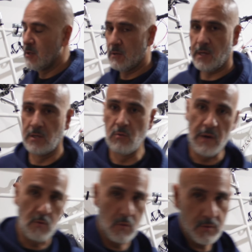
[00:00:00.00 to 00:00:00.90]
okay, do
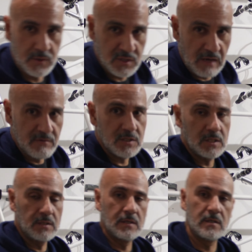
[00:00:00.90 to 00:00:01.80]
I order the
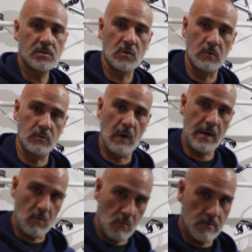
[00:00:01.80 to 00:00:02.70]
17 inch or do
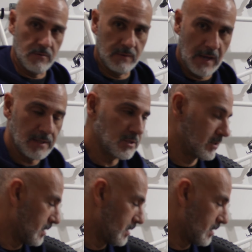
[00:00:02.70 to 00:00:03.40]
I order the 19